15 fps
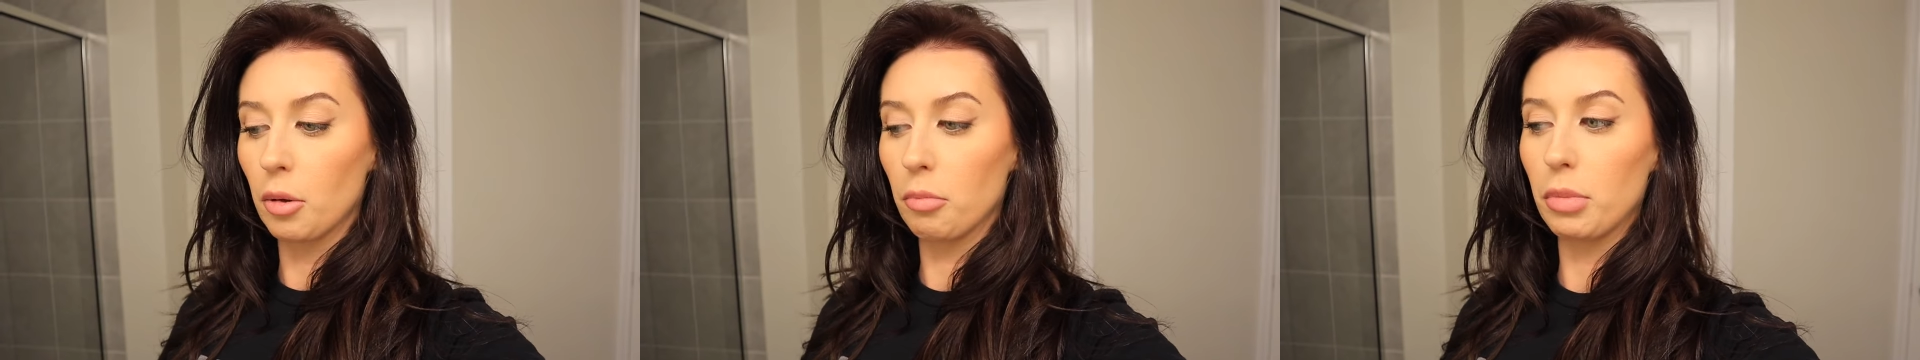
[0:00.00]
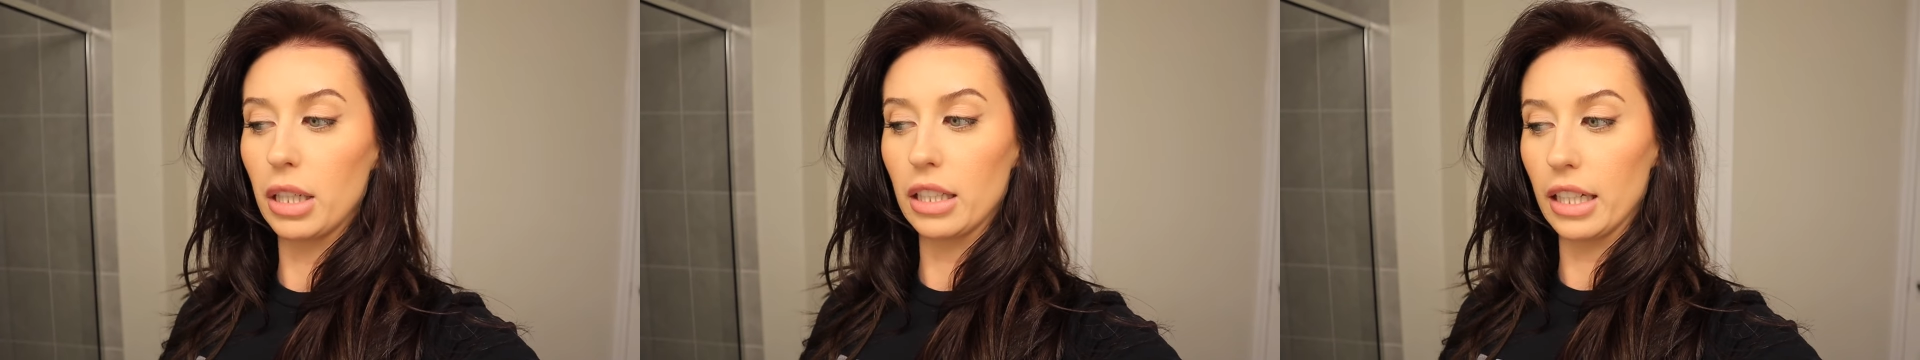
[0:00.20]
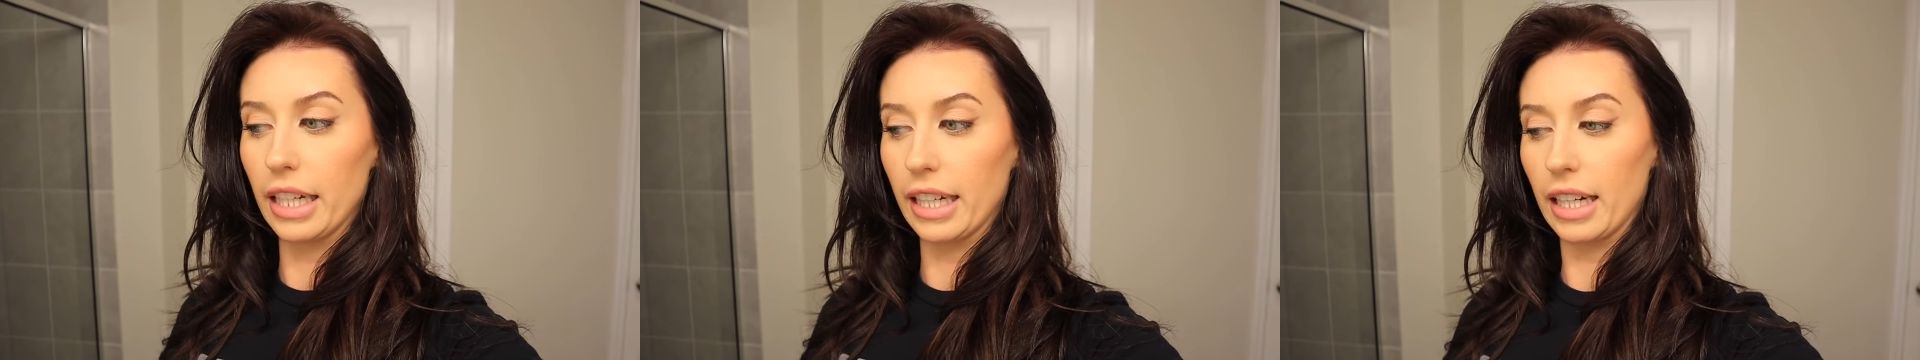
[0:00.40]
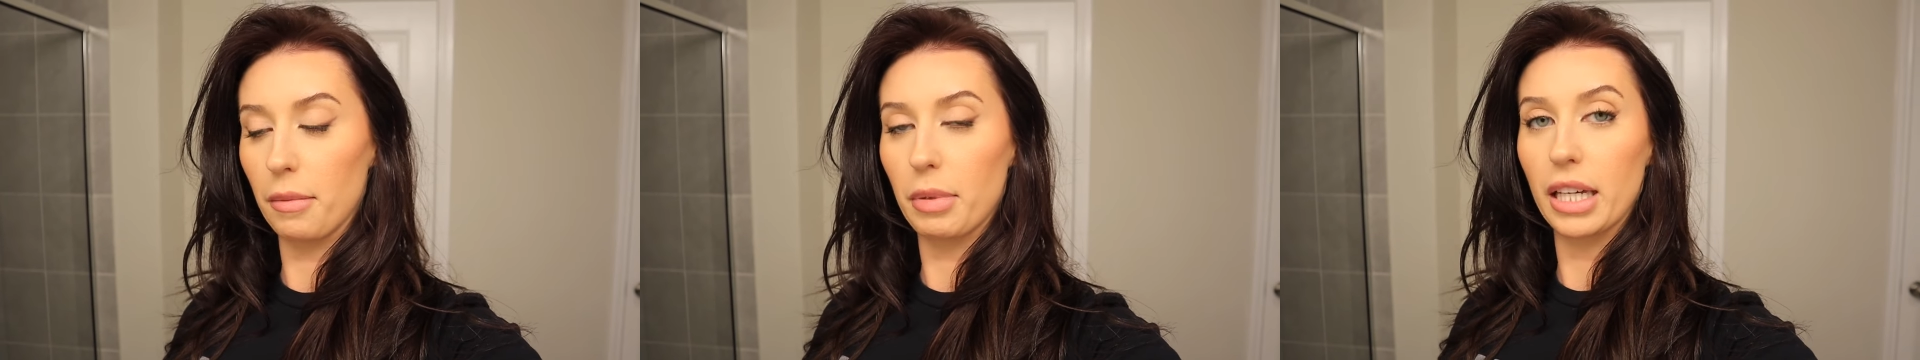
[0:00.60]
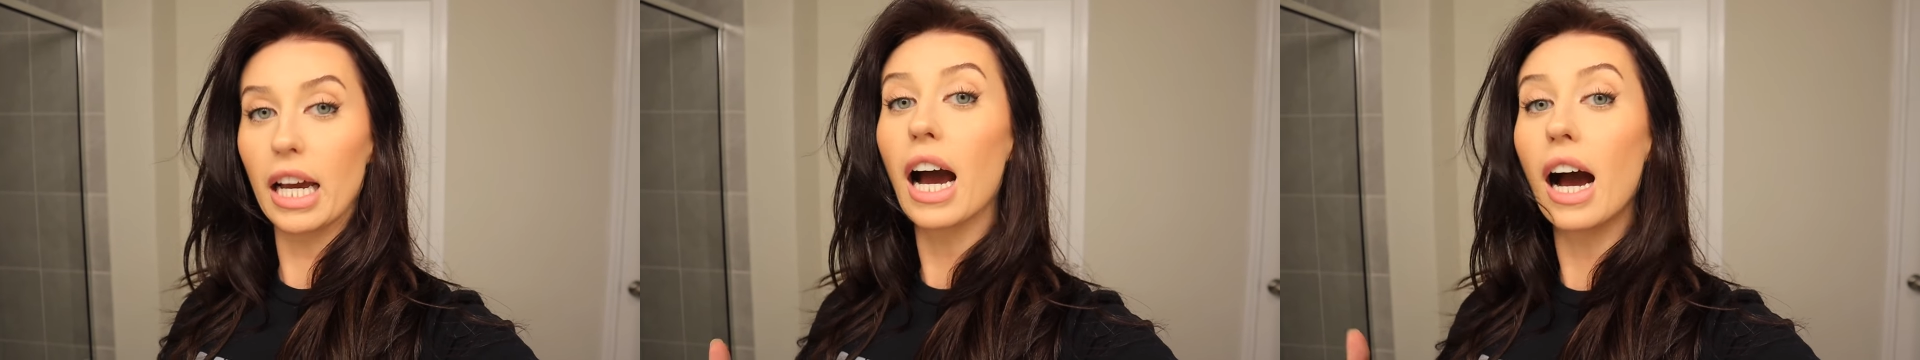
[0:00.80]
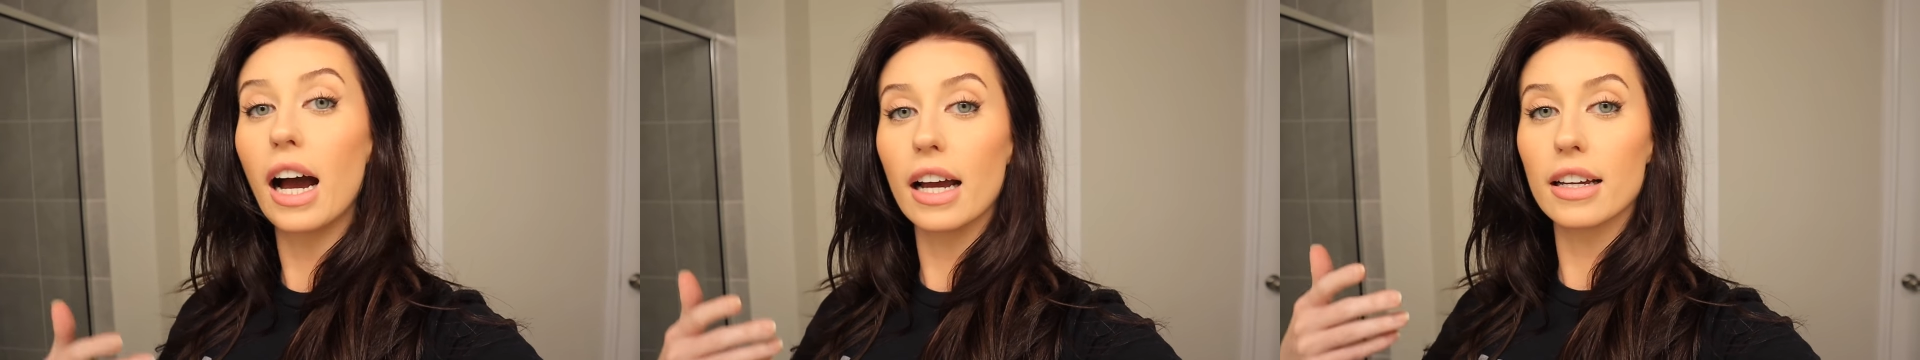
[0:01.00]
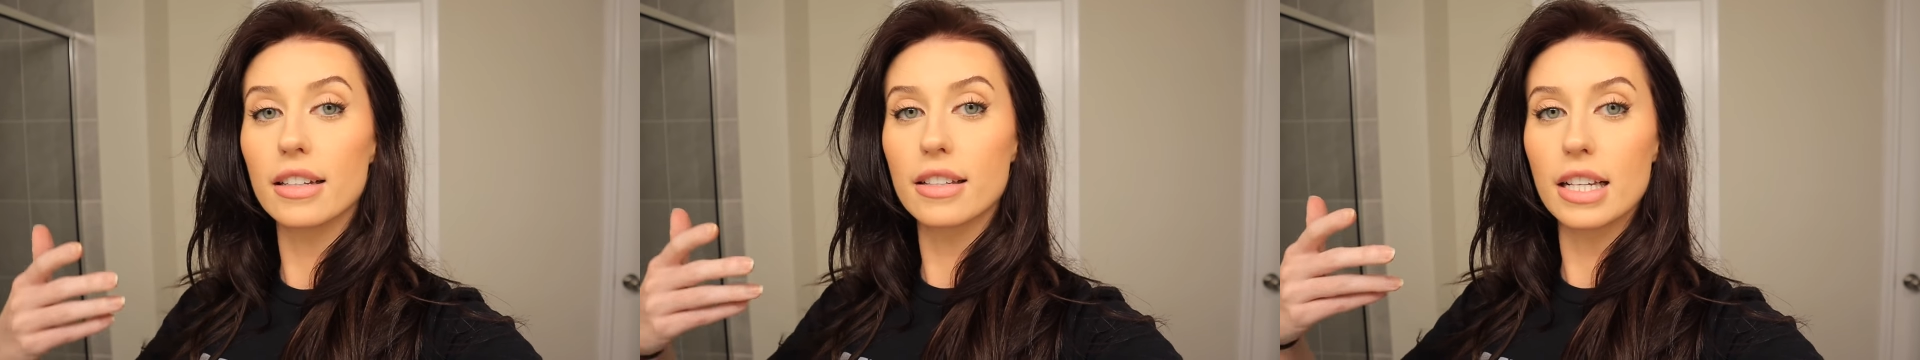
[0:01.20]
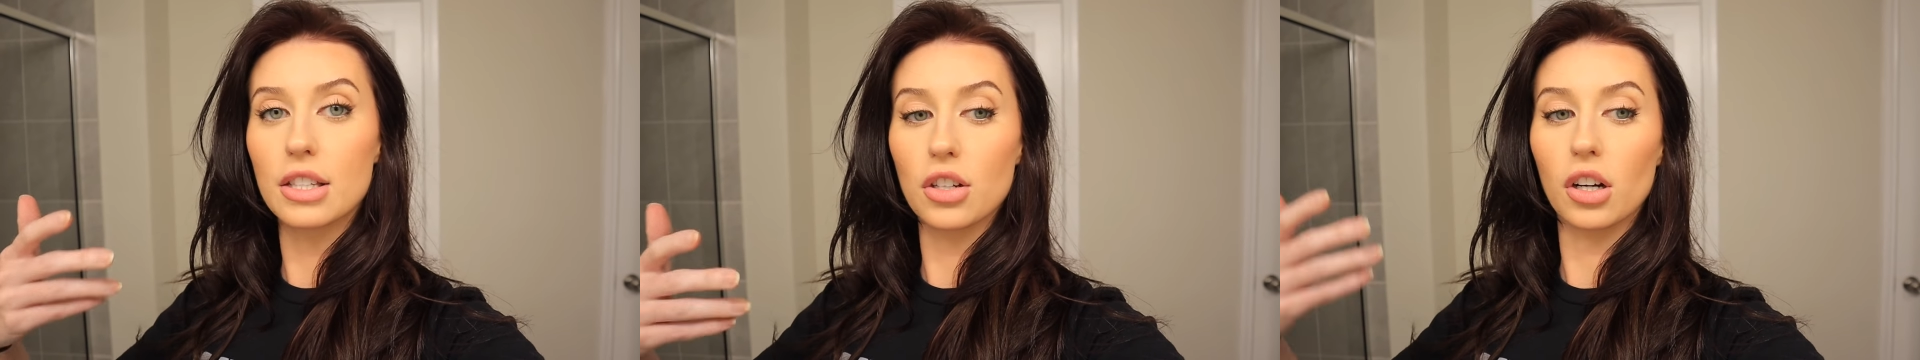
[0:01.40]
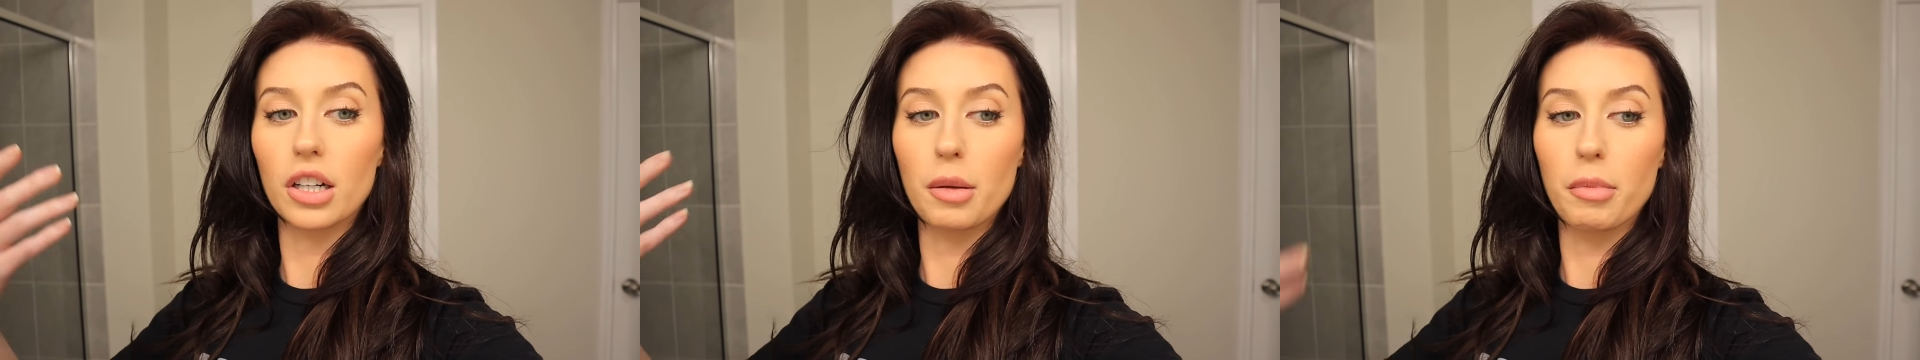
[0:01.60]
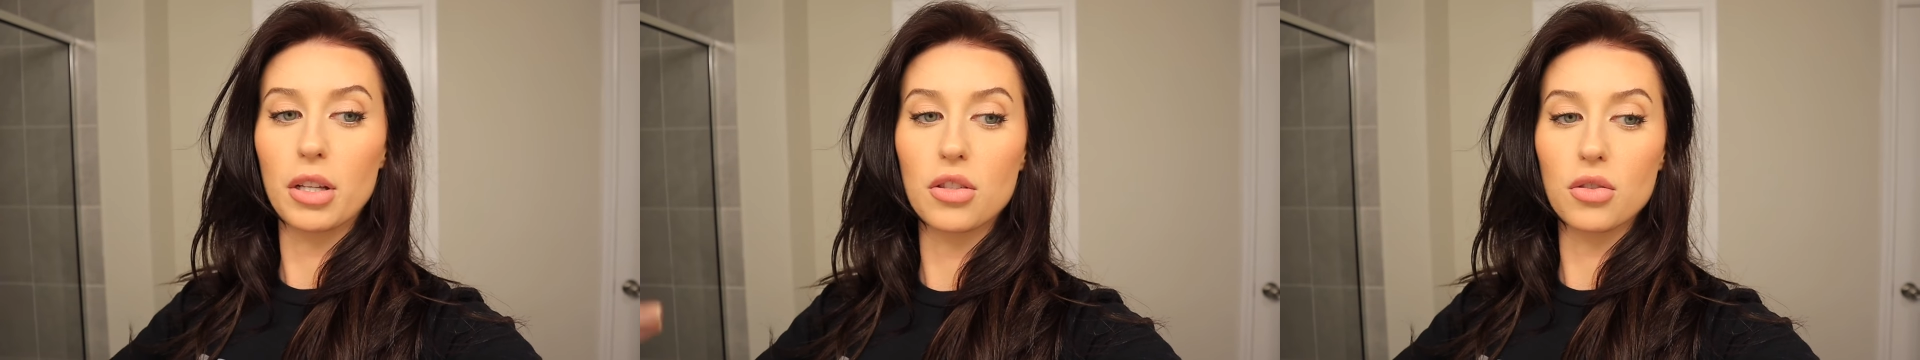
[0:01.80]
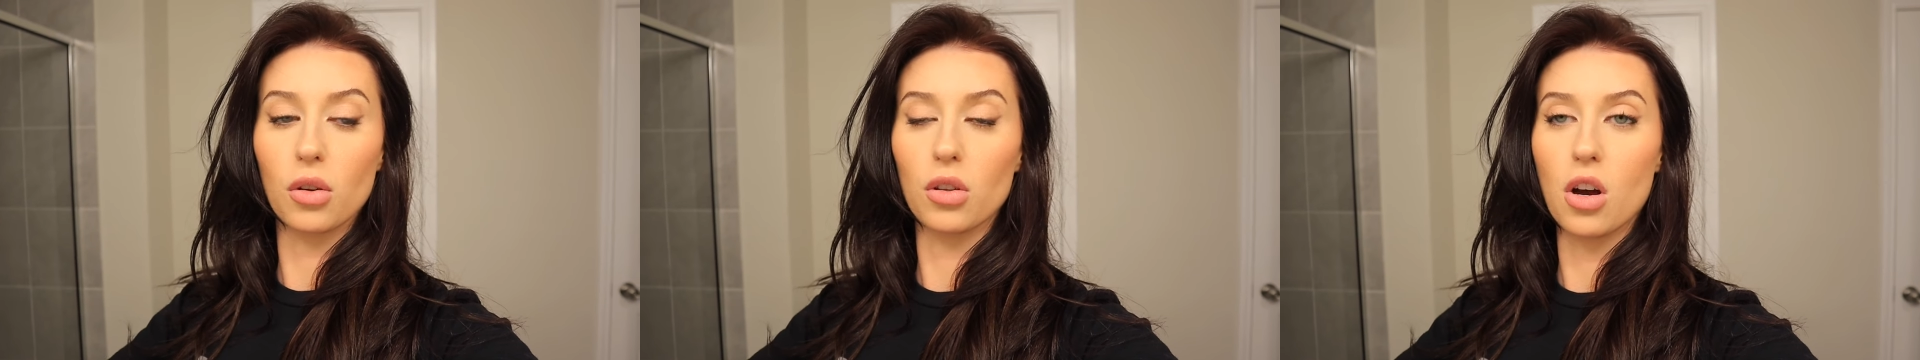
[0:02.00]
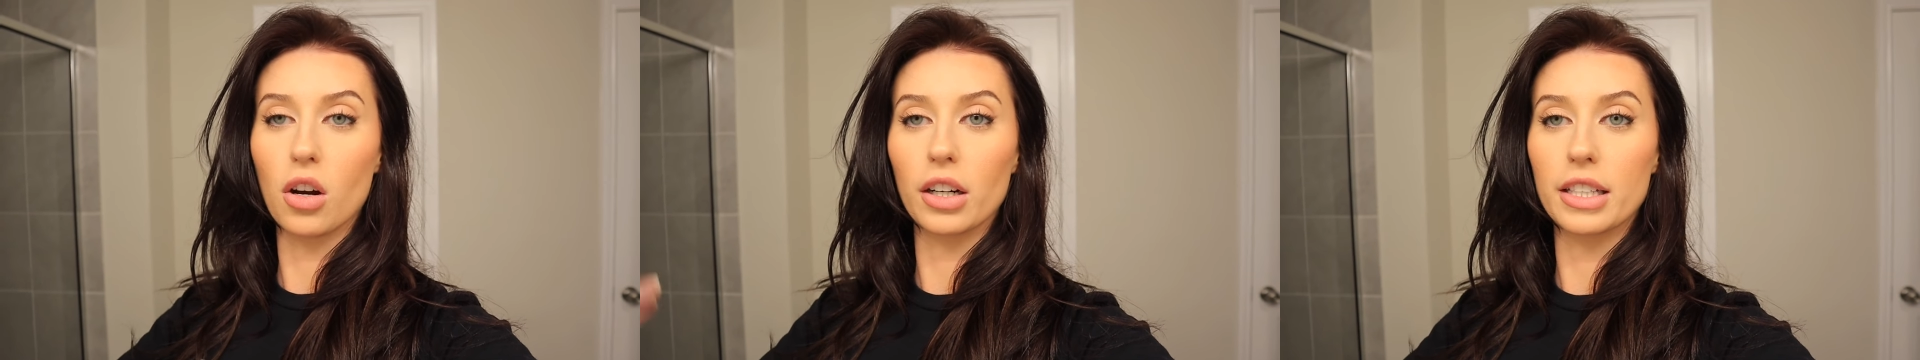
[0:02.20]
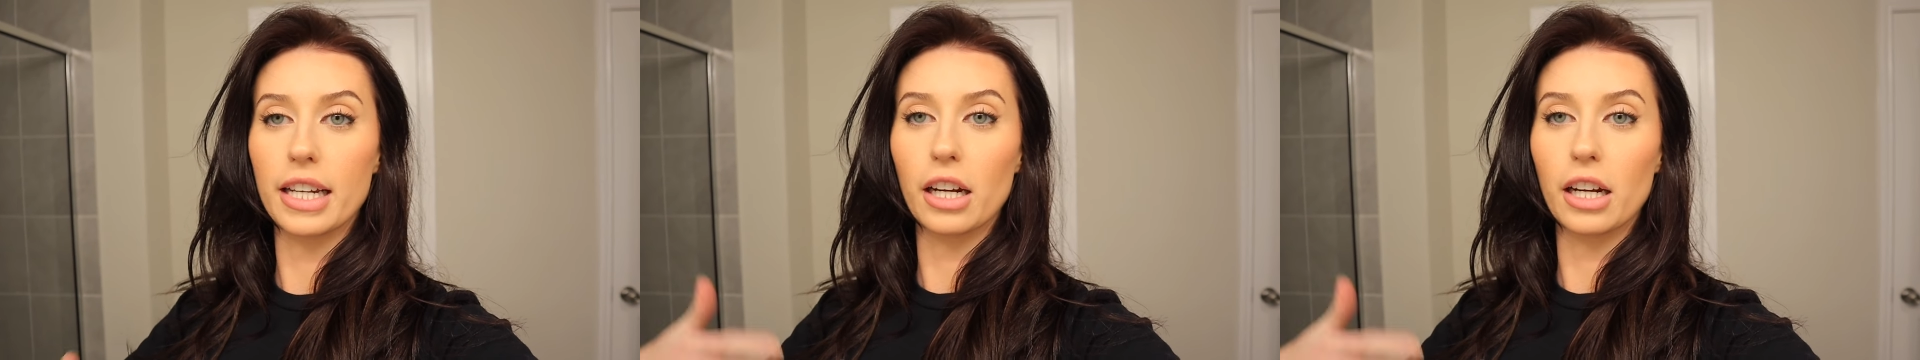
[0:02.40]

but like because it's already been so long,